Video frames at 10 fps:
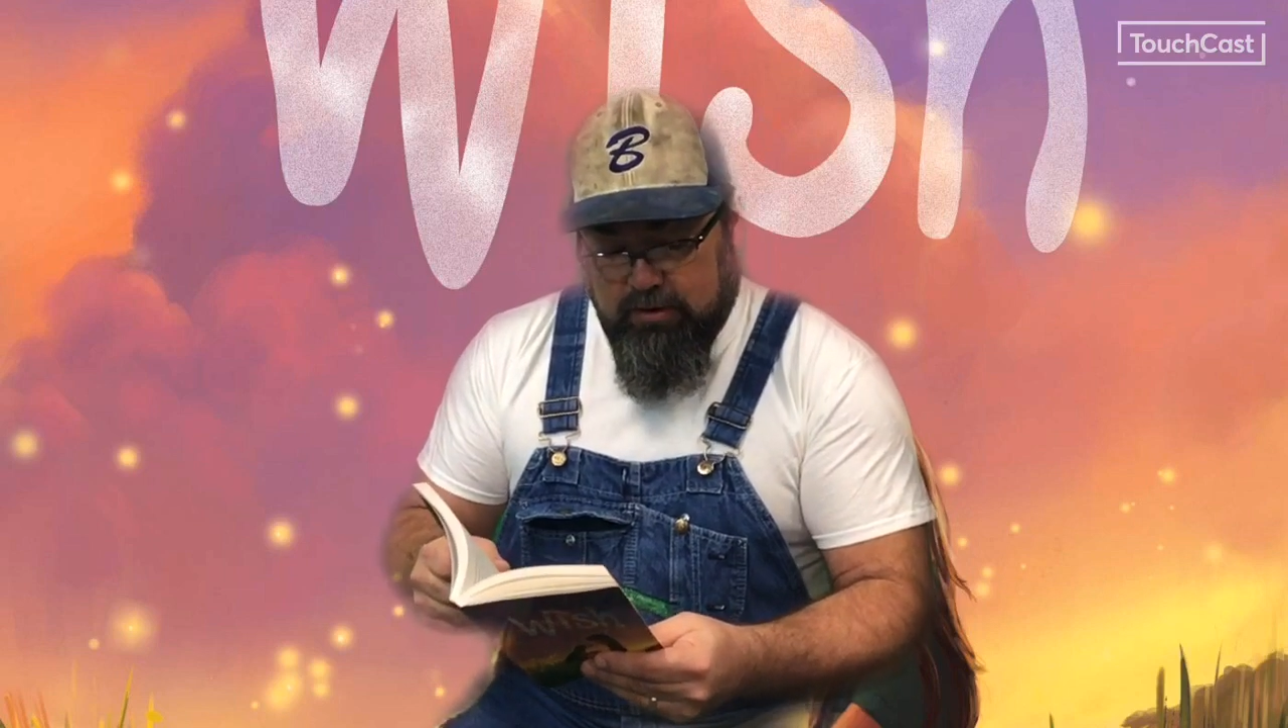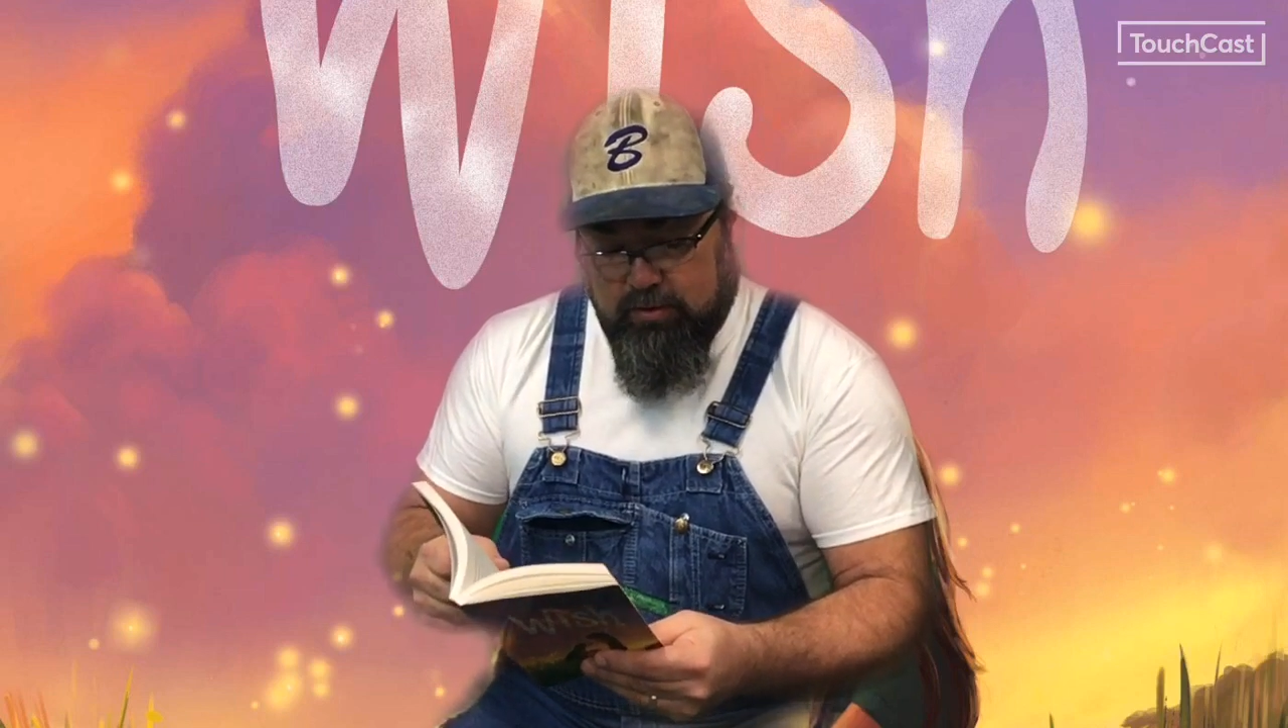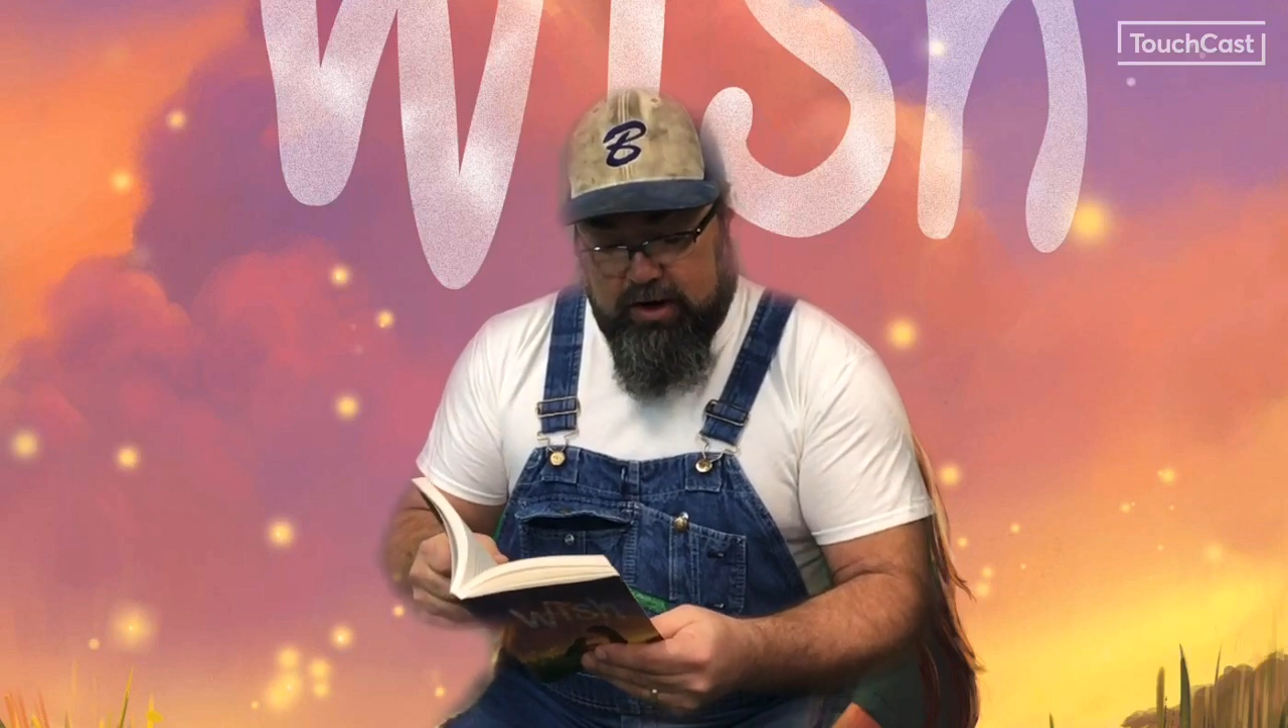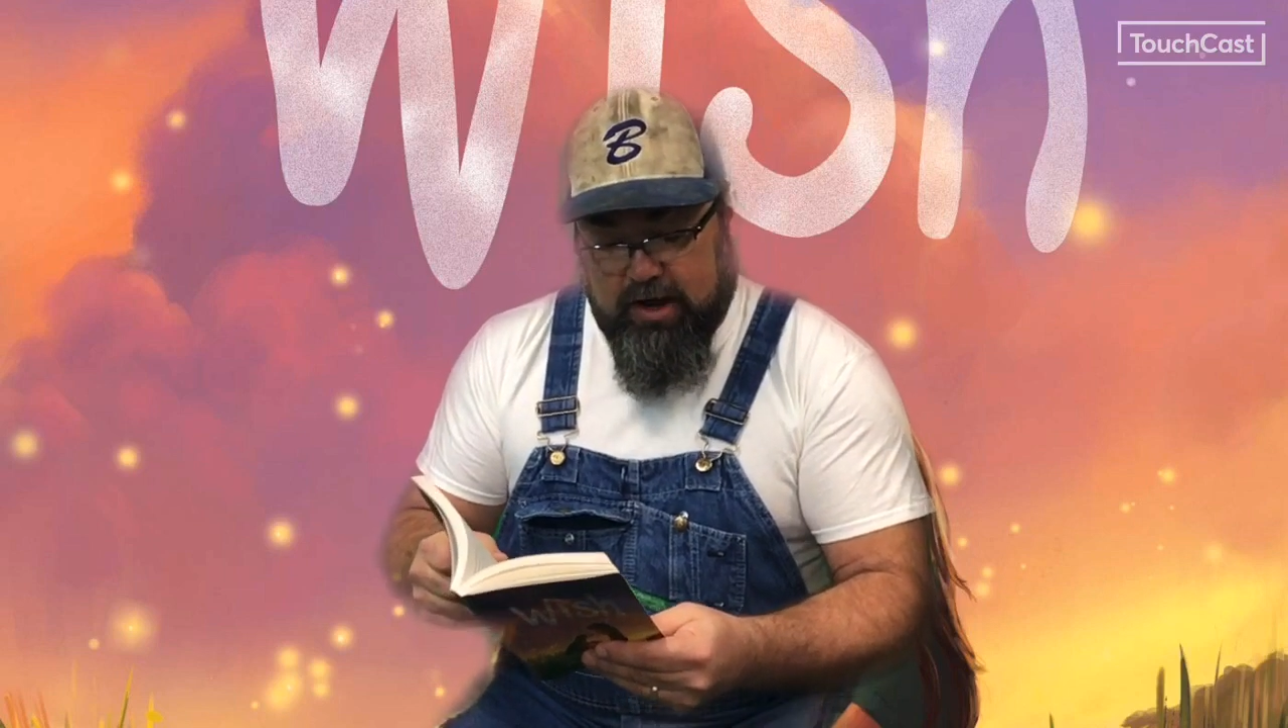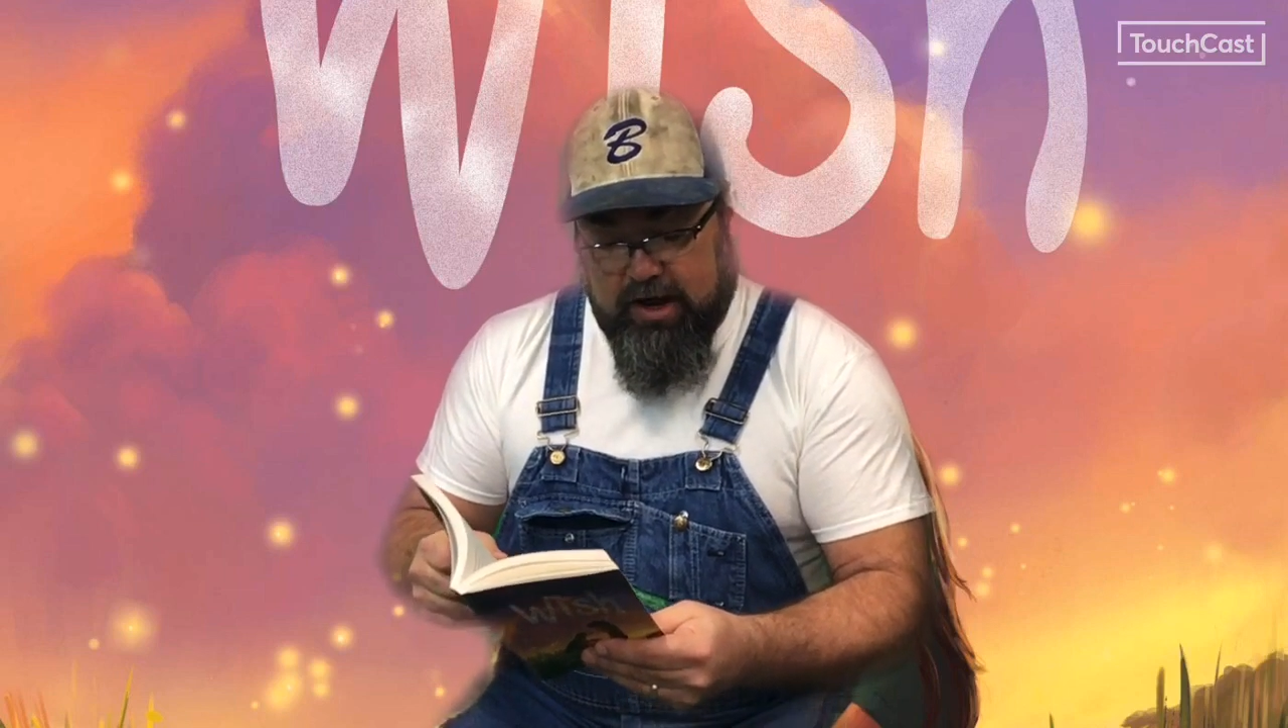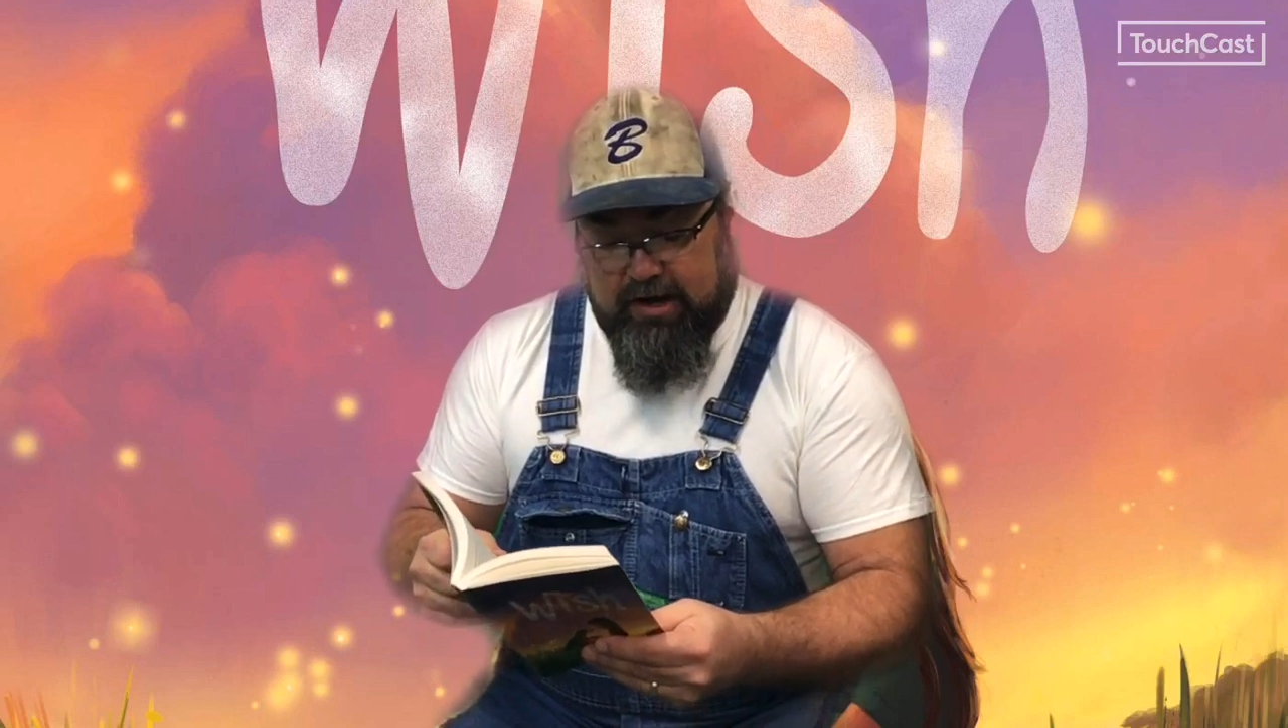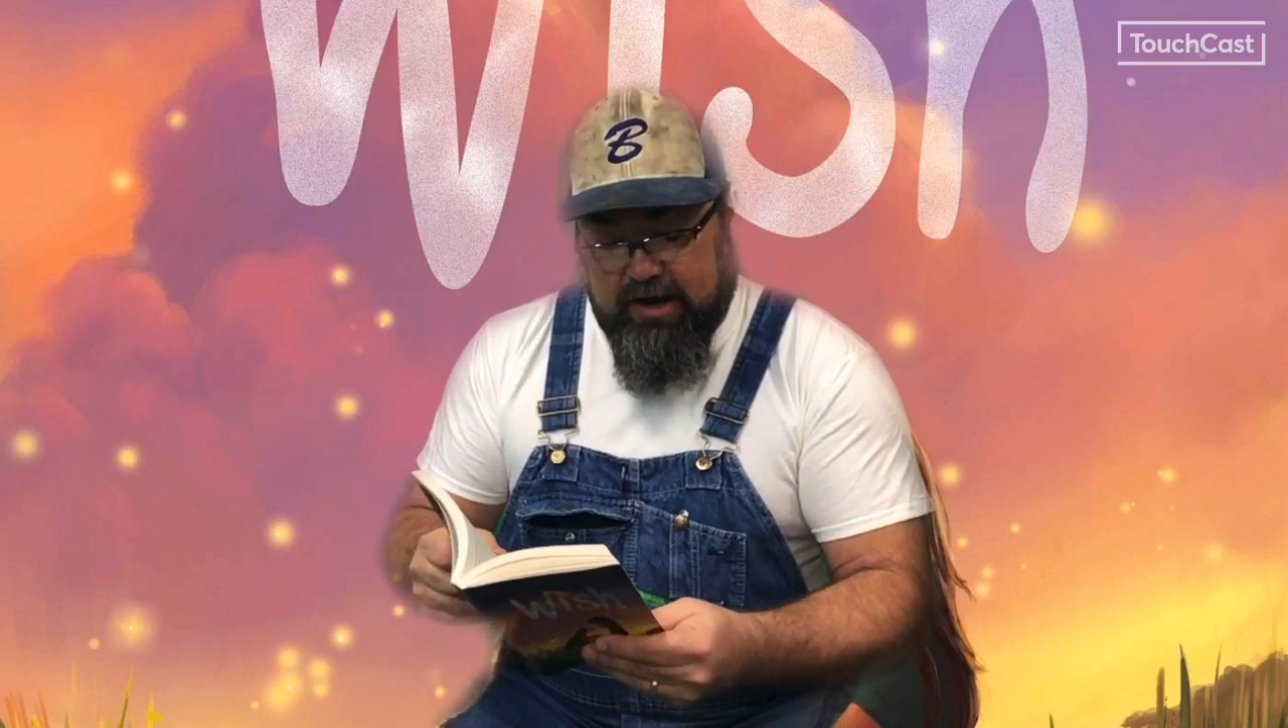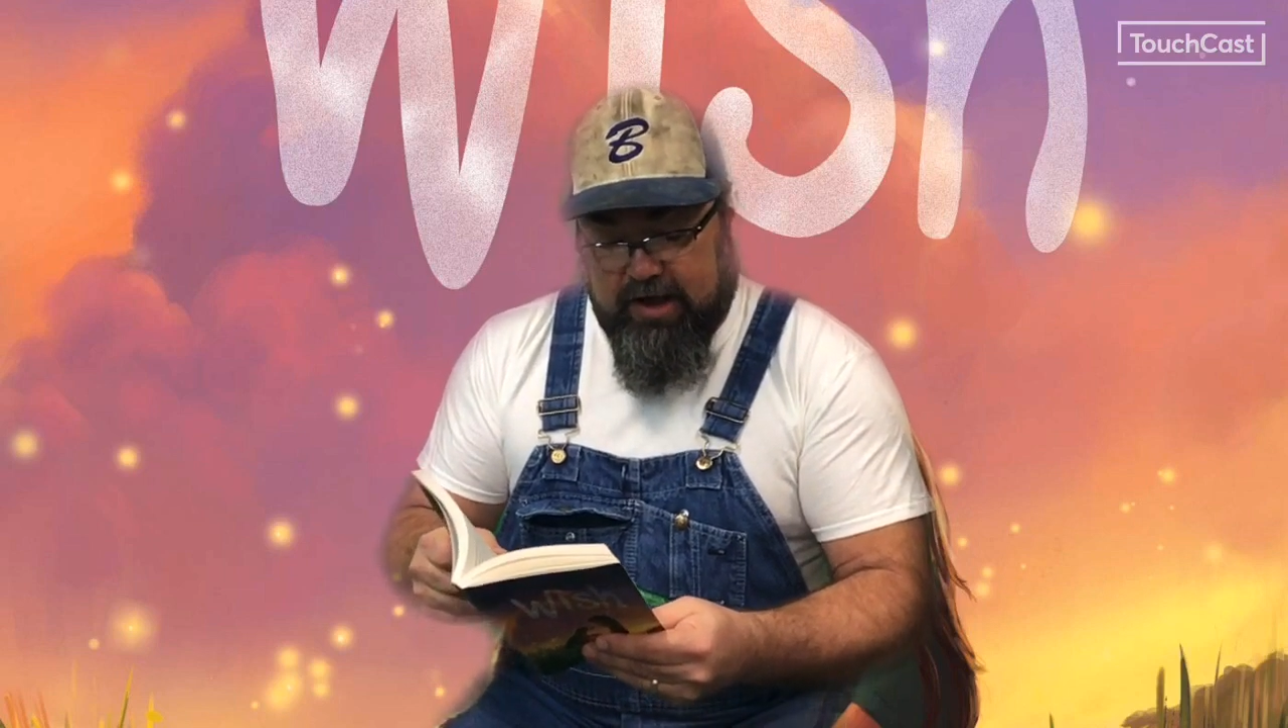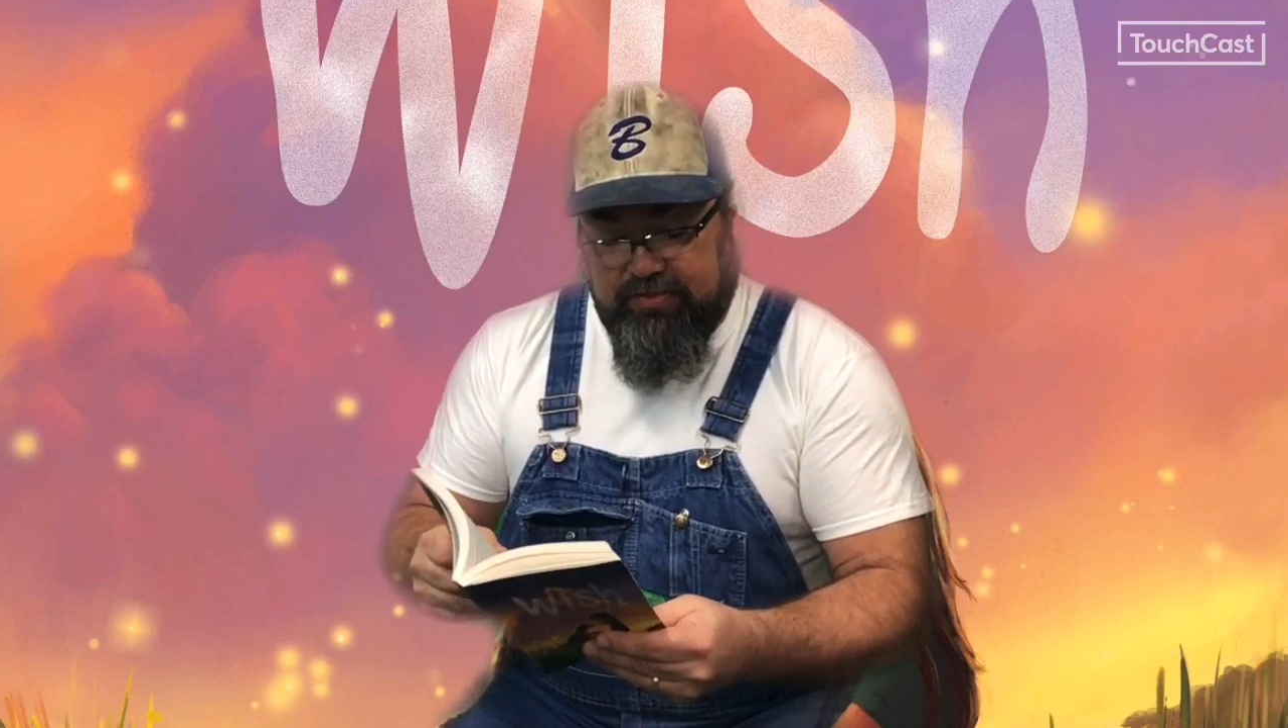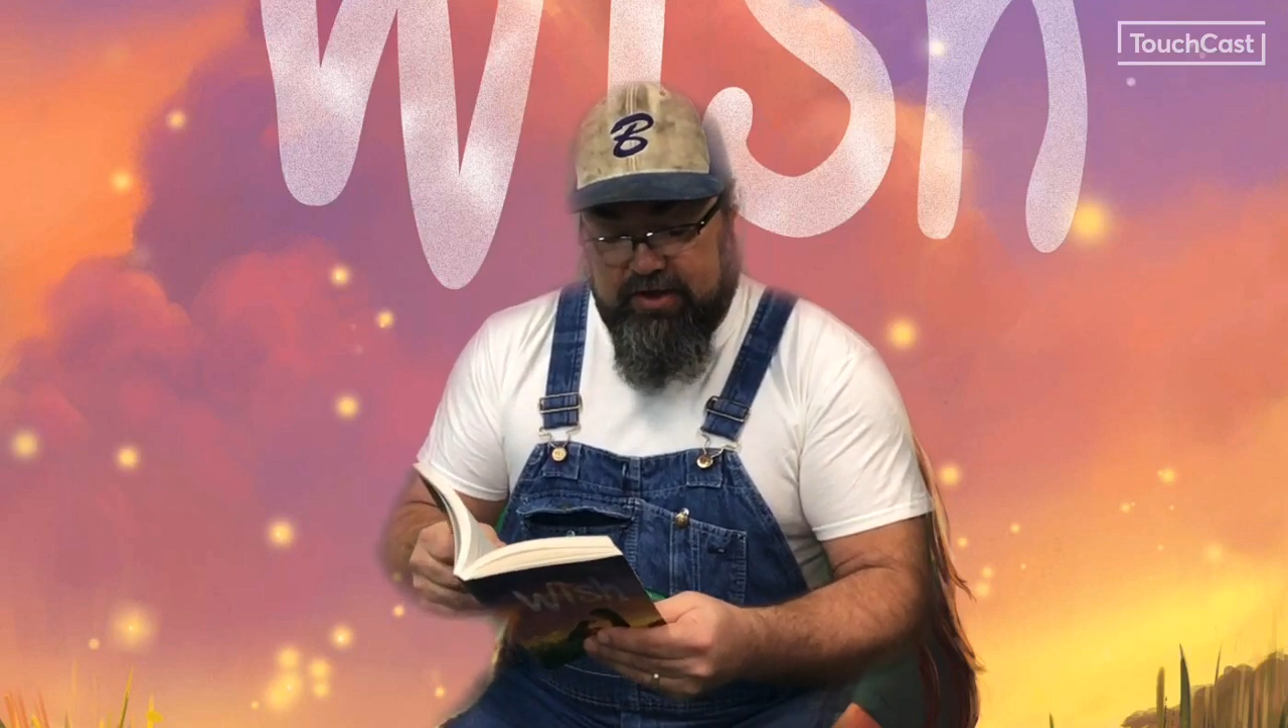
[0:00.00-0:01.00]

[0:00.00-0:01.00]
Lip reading: When I got